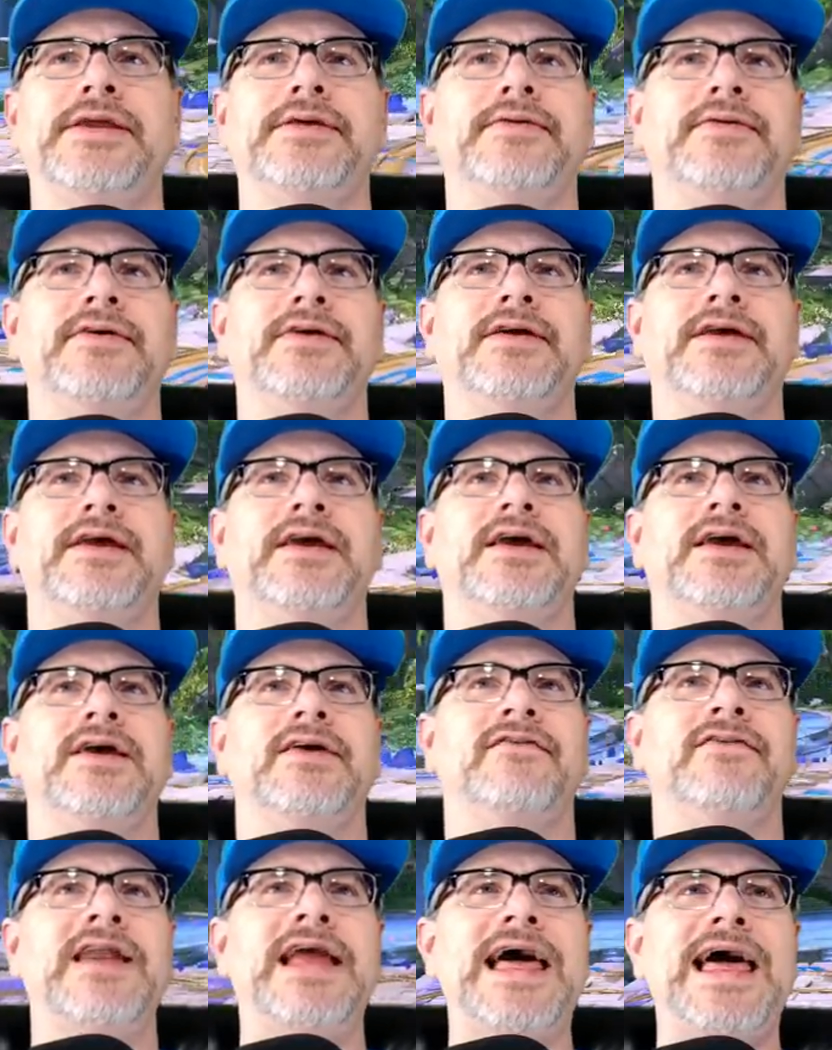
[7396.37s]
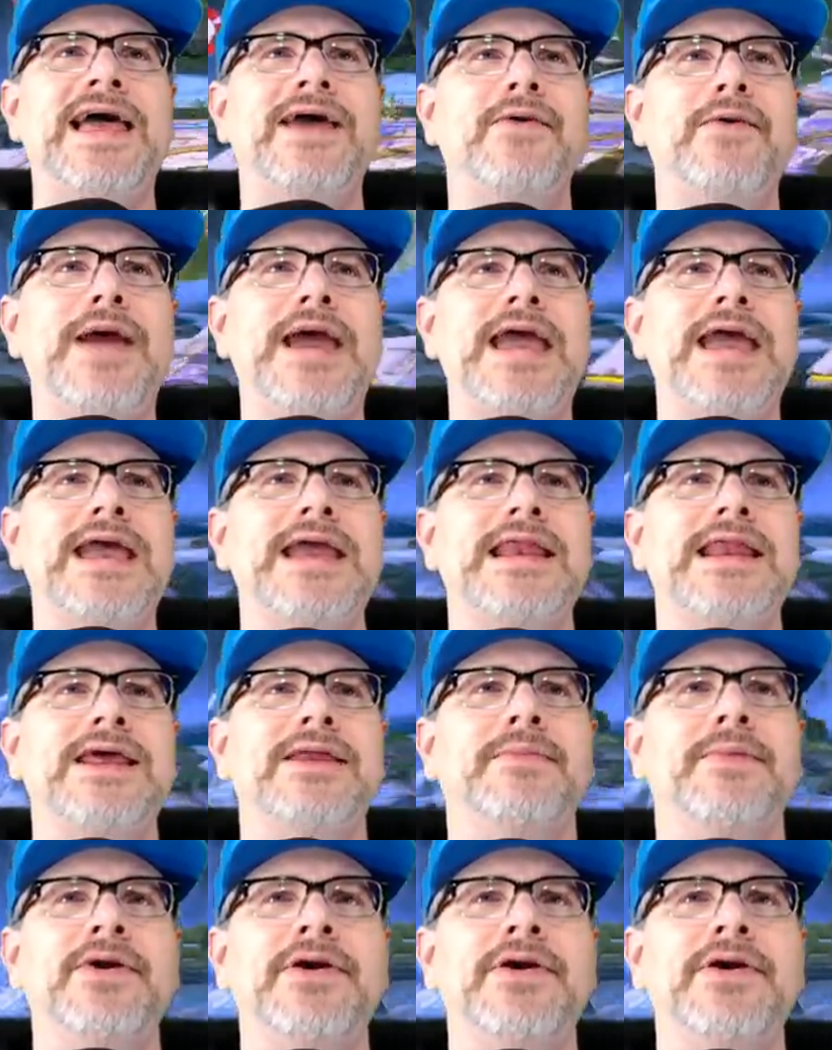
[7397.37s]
Fly away, little